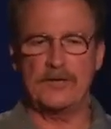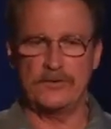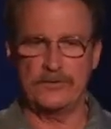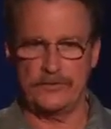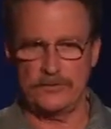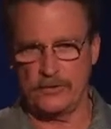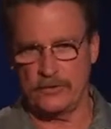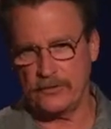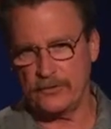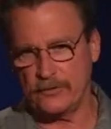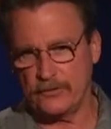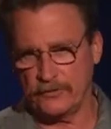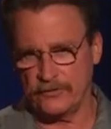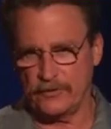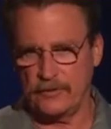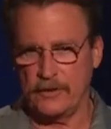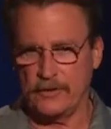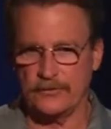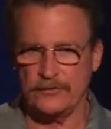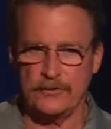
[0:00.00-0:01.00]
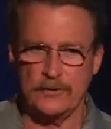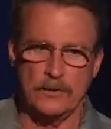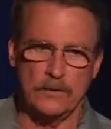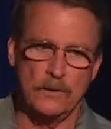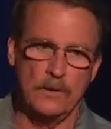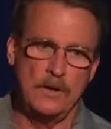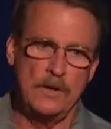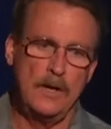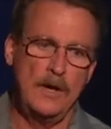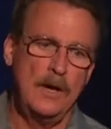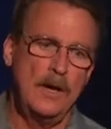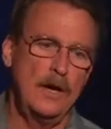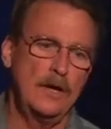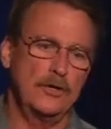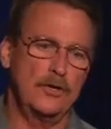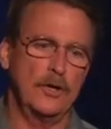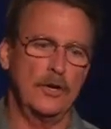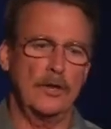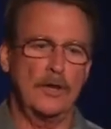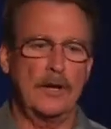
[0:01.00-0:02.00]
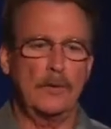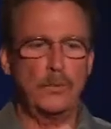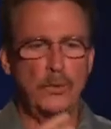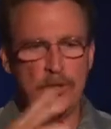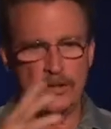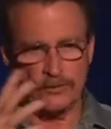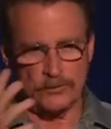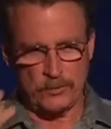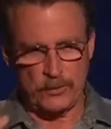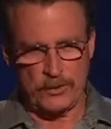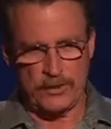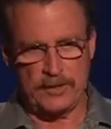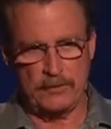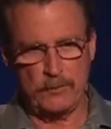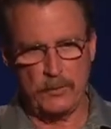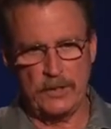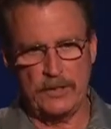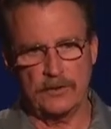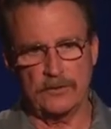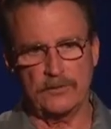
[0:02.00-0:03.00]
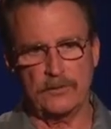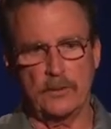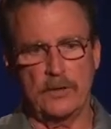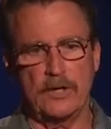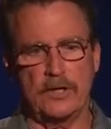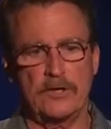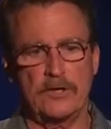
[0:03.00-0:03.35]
circles also, that wheels within wheels, where it